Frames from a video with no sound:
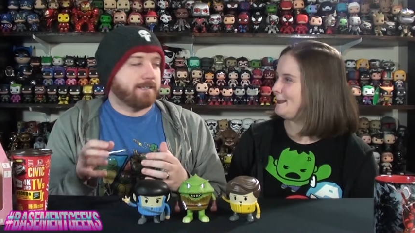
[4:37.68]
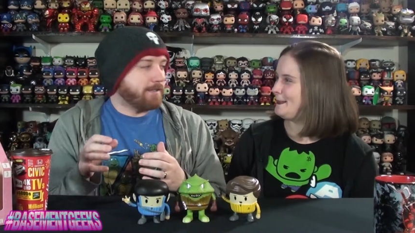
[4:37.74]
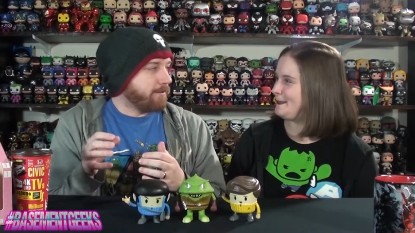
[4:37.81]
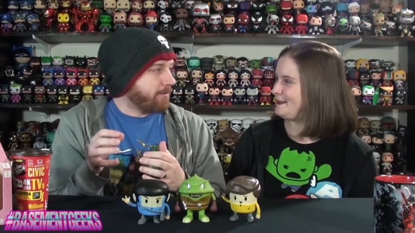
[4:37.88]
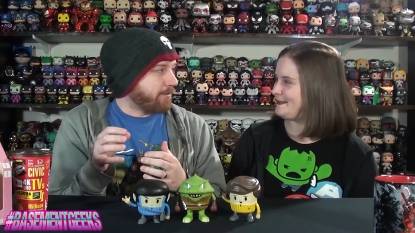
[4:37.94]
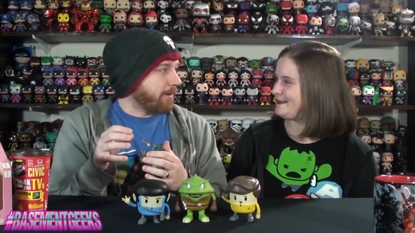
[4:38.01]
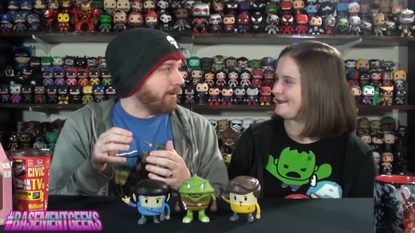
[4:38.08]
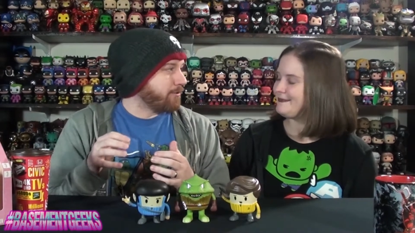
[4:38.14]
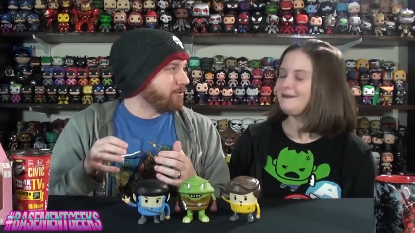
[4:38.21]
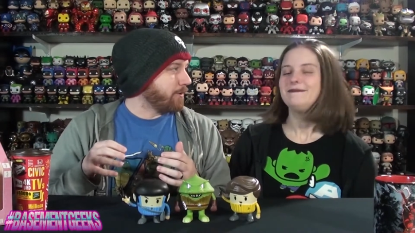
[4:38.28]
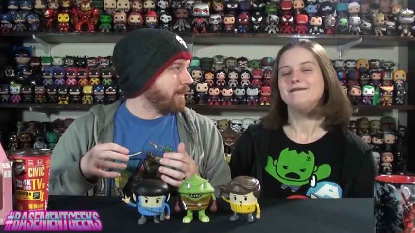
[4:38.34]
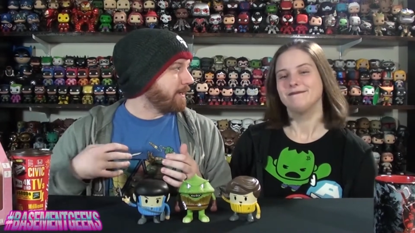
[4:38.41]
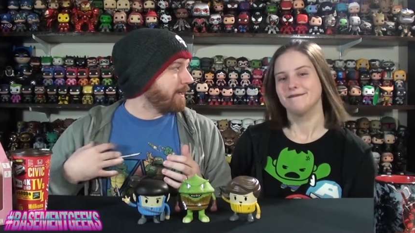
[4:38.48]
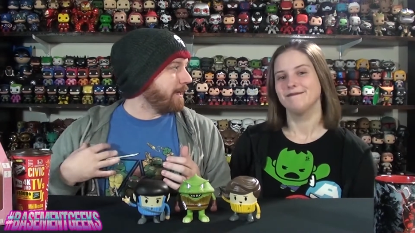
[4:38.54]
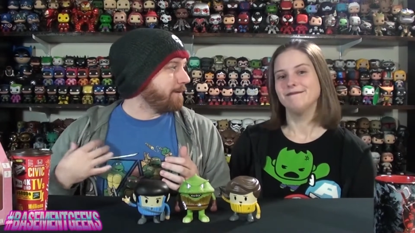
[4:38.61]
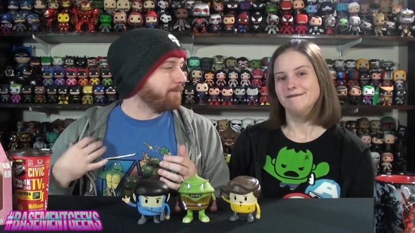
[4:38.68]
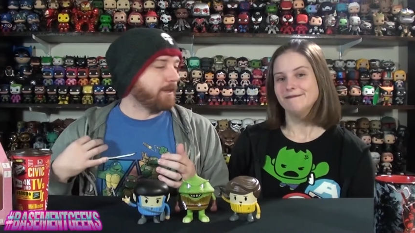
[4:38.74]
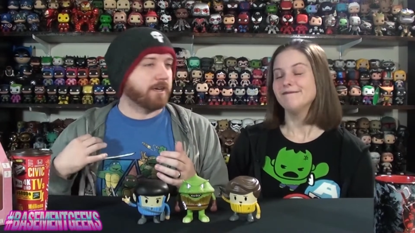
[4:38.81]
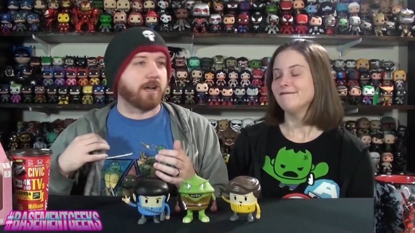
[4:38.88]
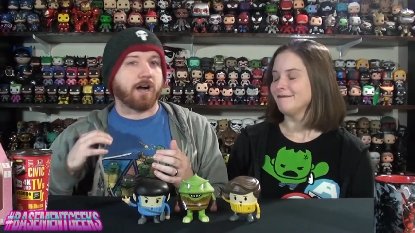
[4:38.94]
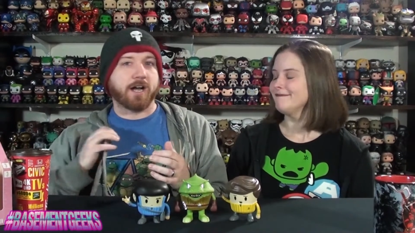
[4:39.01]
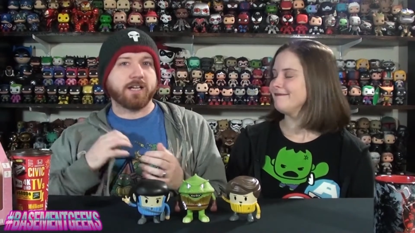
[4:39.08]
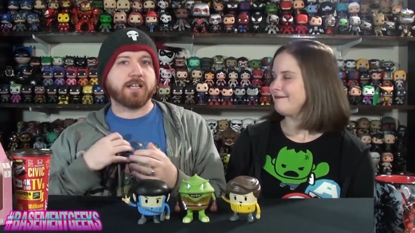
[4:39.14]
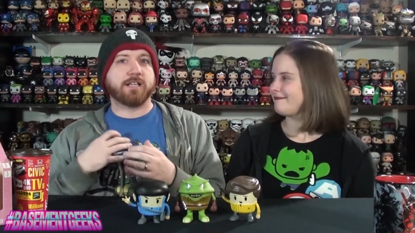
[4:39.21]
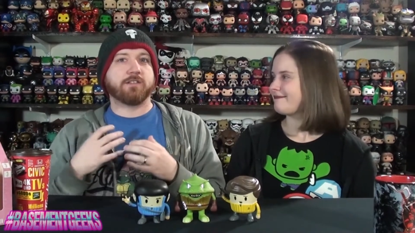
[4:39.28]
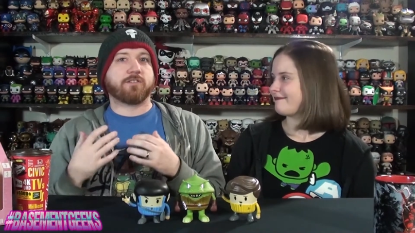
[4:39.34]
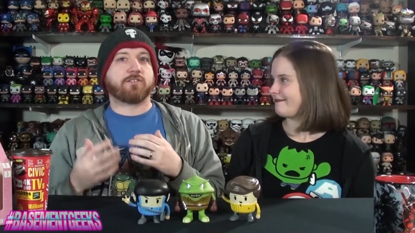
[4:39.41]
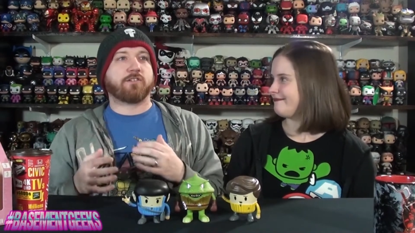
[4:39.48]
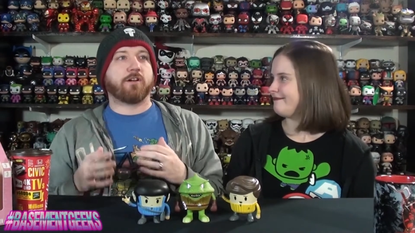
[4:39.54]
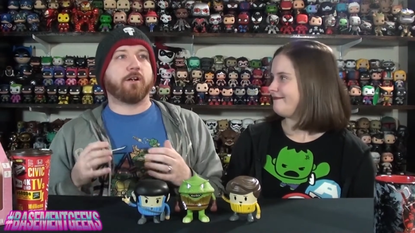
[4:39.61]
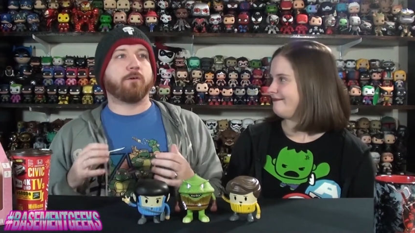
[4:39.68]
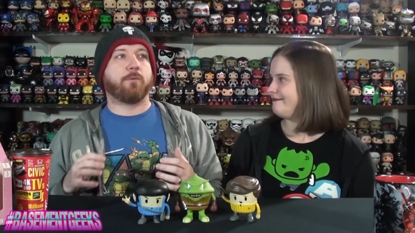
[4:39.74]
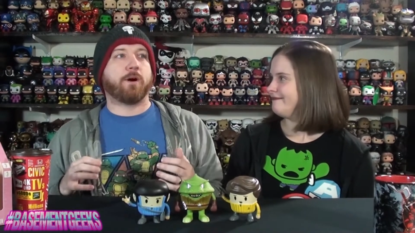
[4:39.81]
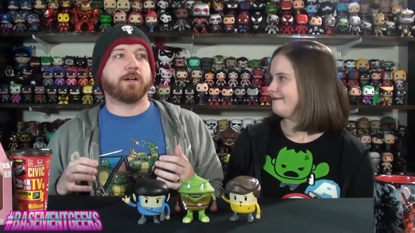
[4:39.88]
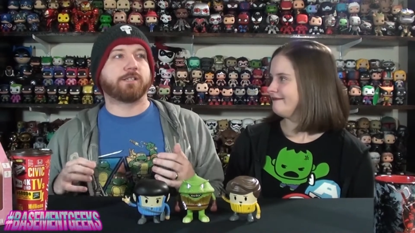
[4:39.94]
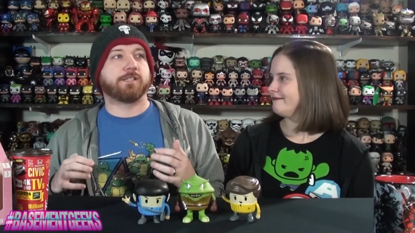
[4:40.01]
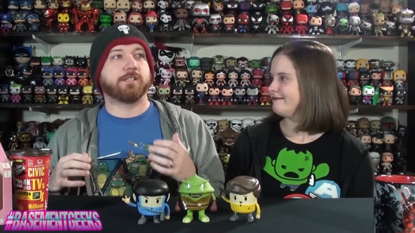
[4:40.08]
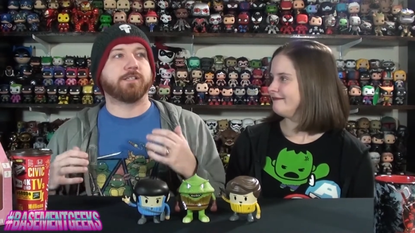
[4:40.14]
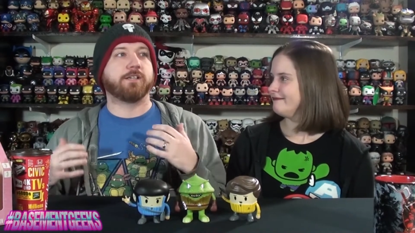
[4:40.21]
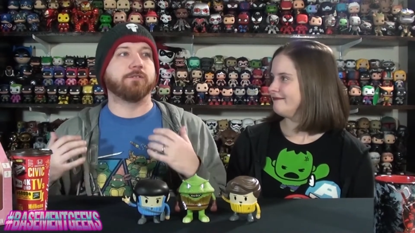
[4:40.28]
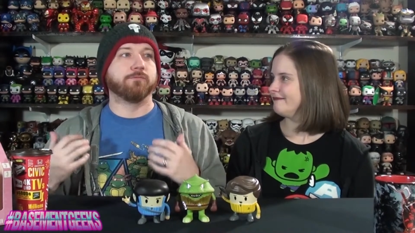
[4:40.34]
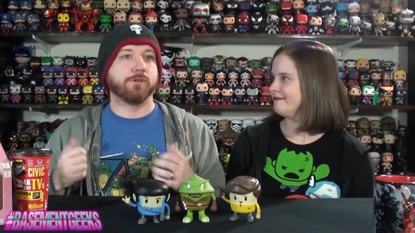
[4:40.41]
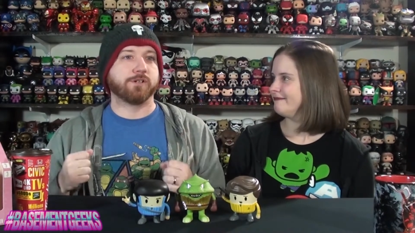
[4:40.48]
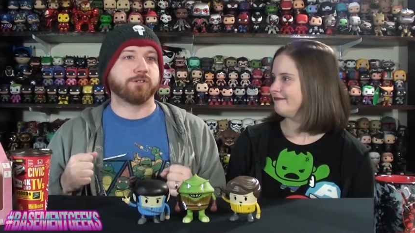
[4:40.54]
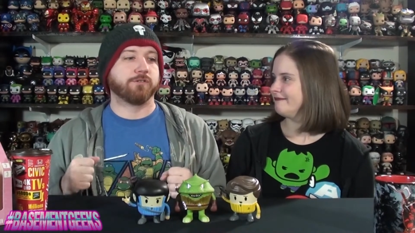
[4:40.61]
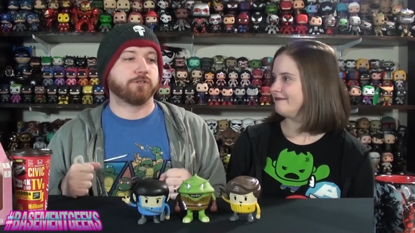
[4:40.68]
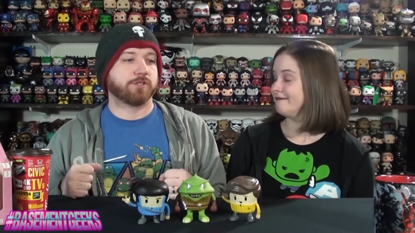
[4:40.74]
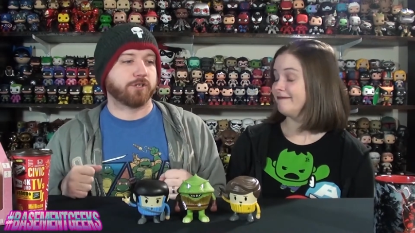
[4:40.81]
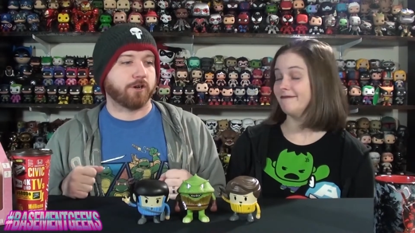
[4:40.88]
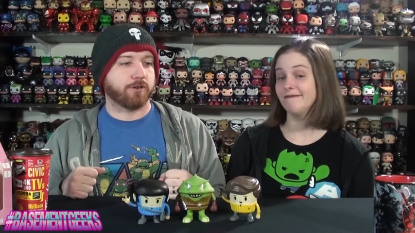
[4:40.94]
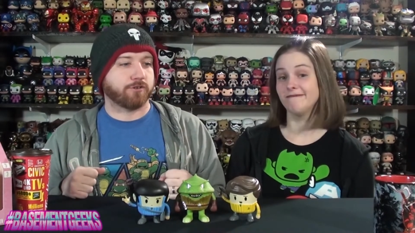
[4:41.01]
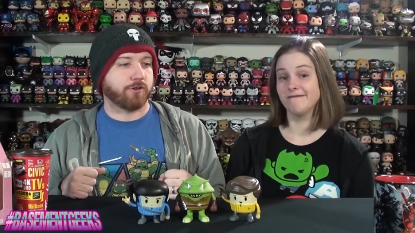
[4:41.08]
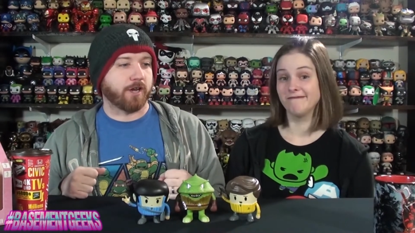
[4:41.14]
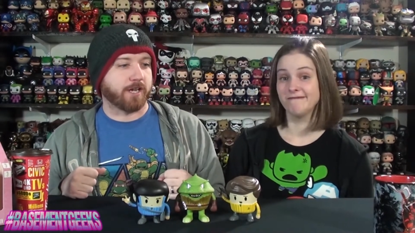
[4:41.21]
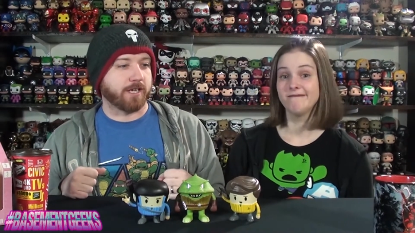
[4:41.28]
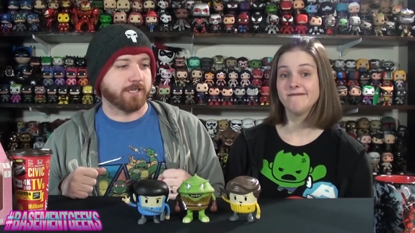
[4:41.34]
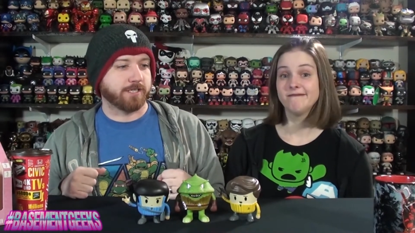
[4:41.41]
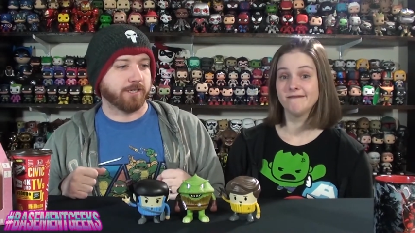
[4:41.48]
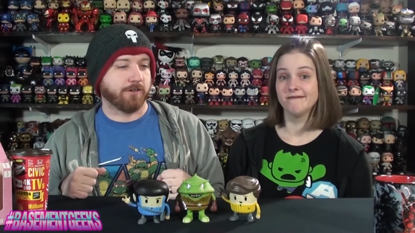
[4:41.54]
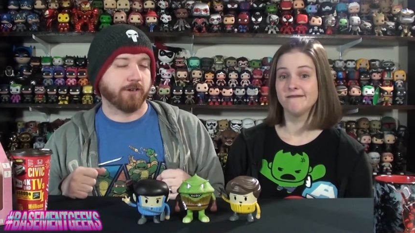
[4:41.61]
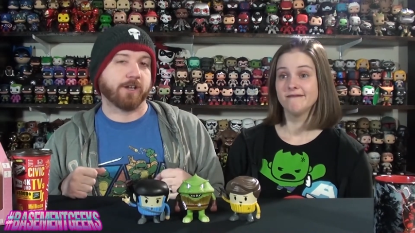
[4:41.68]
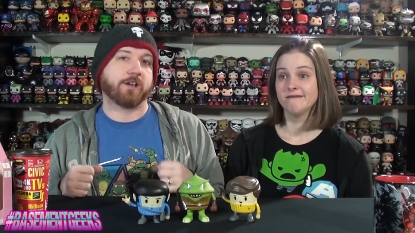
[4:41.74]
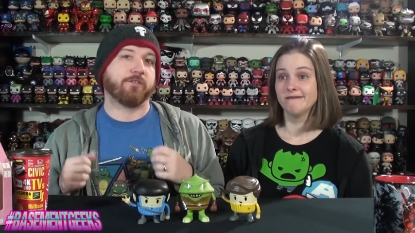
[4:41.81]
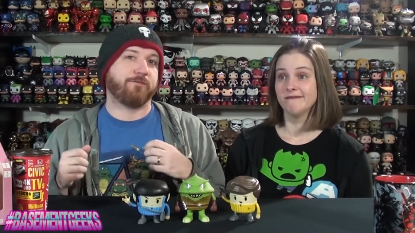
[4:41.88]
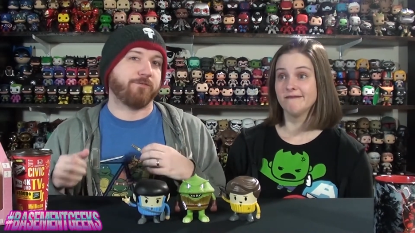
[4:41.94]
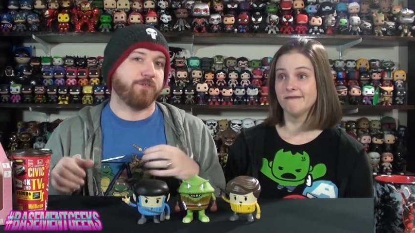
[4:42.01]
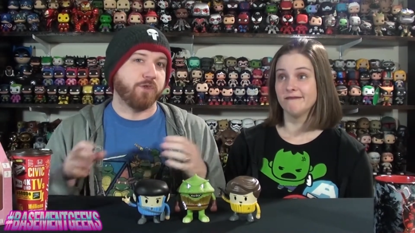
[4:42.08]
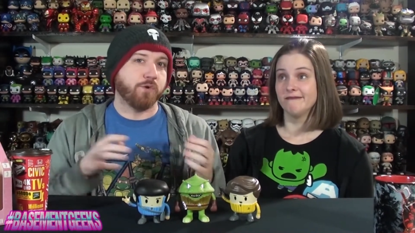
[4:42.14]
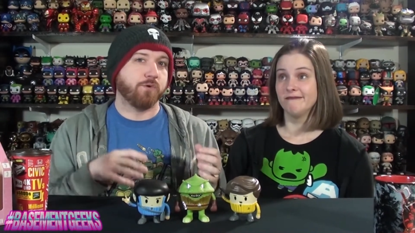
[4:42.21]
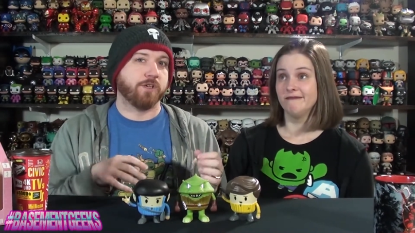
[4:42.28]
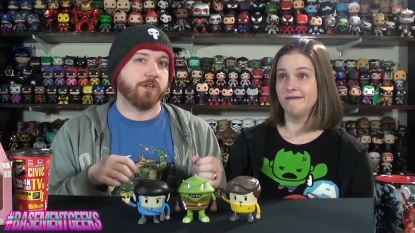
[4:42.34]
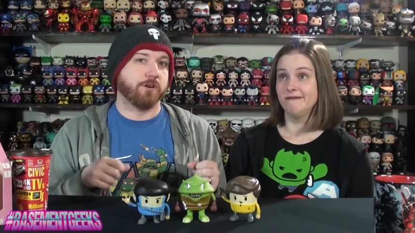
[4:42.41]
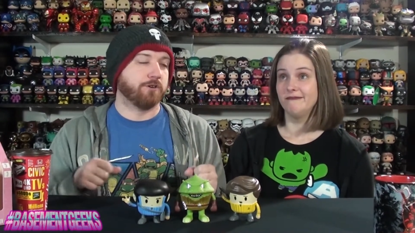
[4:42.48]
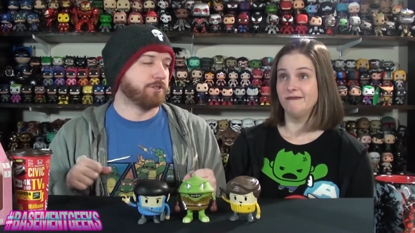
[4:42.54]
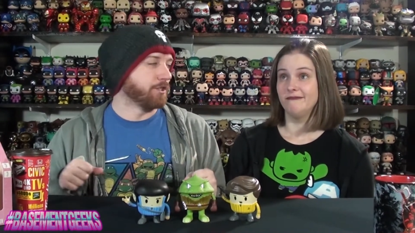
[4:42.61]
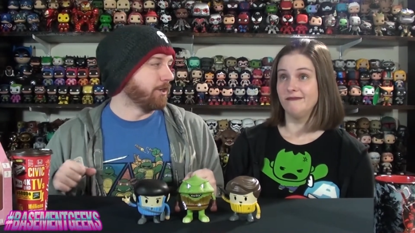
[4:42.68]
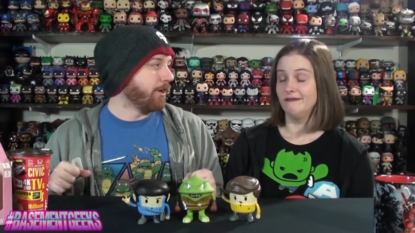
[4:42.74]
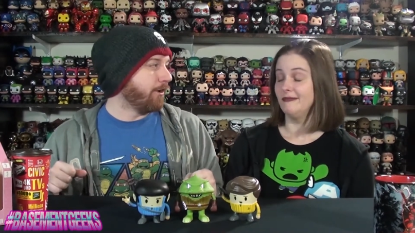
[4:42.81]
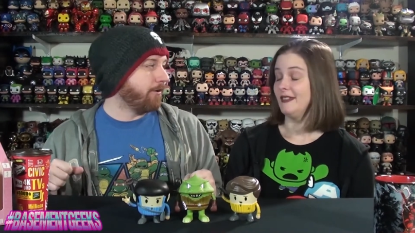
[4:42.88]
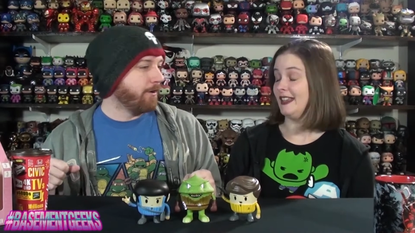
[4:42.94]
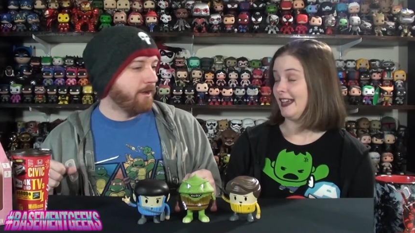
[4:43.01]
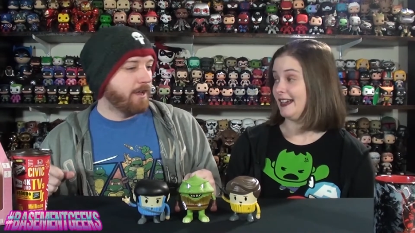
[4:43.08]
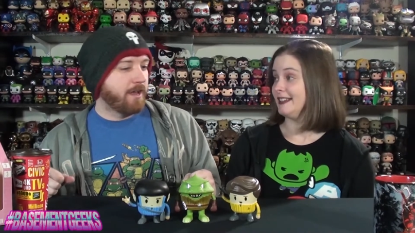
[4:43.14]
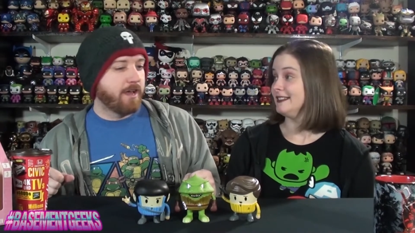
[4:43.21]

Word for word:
Speaker 1: to the Star Trek game. Like I didn't start watching the original Star Trek until like a few years ago. Yeah.